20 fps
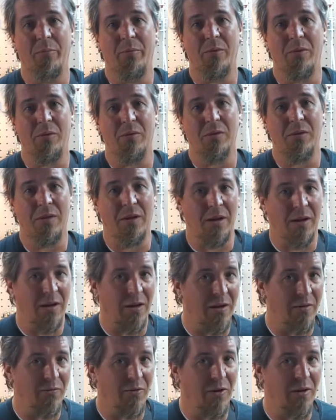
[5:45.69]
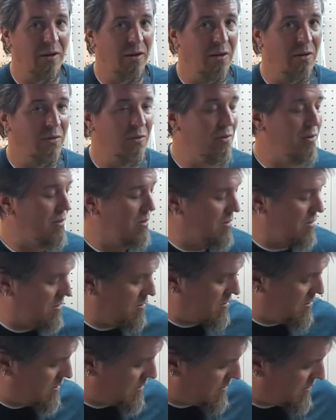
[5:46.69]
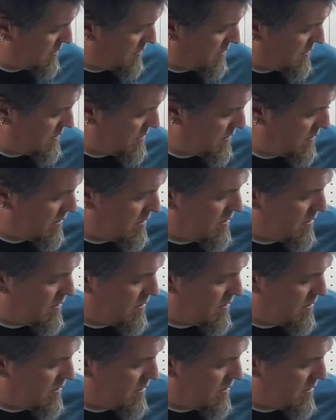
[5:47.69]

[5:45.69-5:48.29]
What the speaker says: but the only thing I have right now is